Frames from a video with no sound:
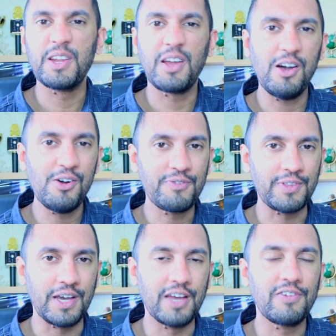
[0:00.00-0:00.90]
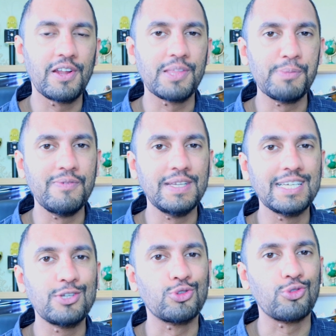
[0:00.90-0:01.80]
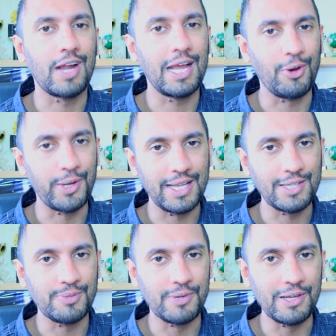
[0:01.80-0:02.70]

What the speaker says: then after that, I feel like the movie did drag on a little